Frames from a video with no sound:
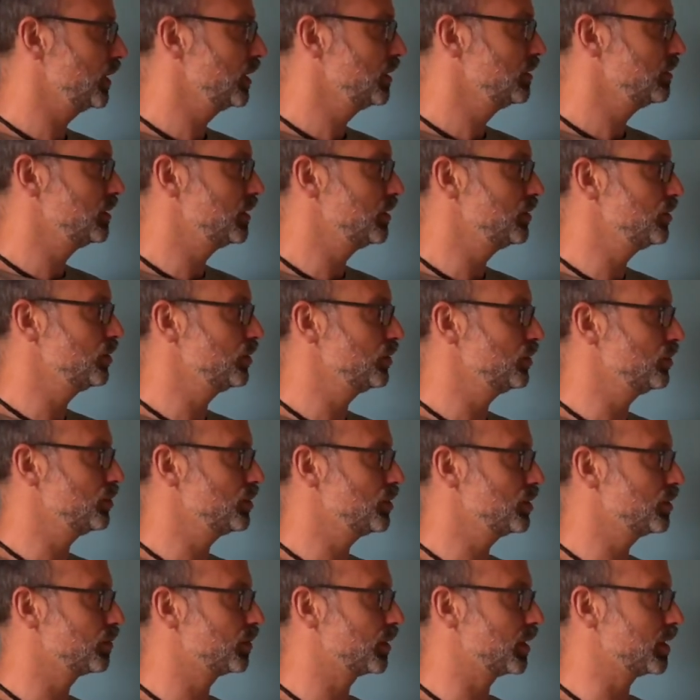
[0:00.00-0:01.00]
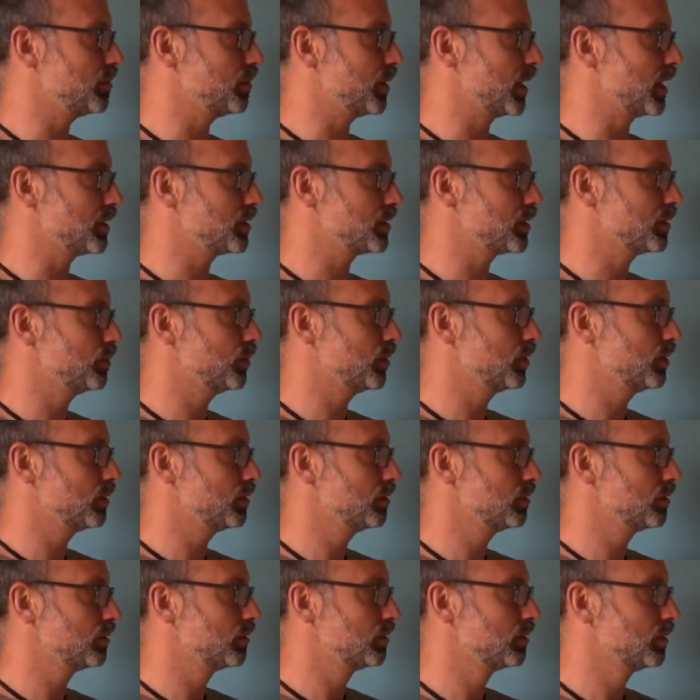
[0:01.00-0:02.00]
did you used to play
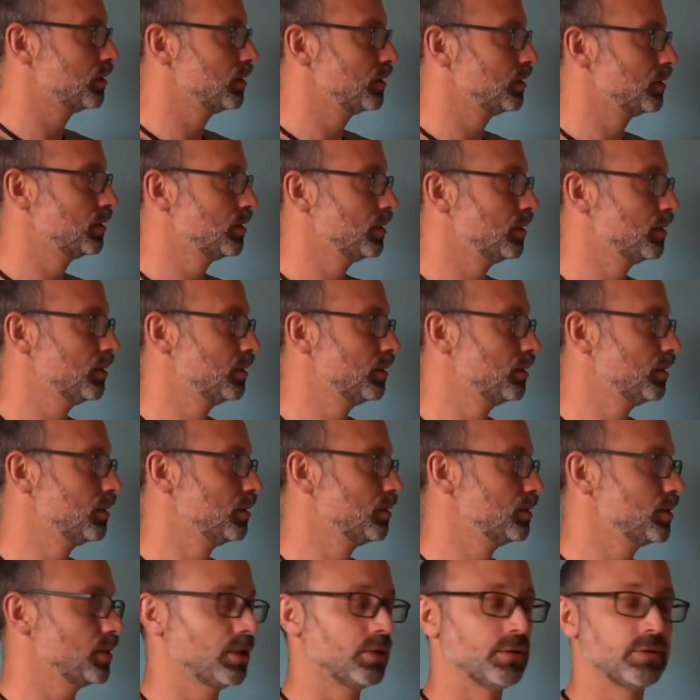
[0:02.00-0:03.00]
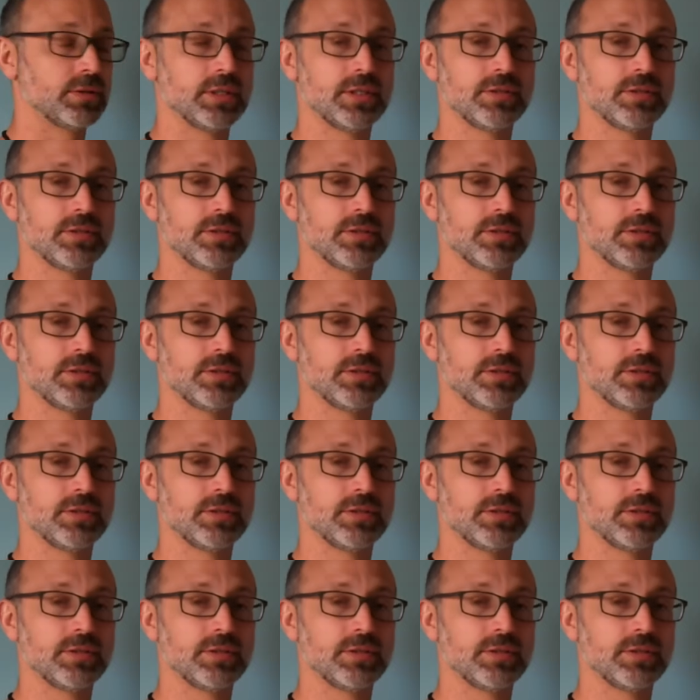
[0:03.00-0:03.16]
basketball? So,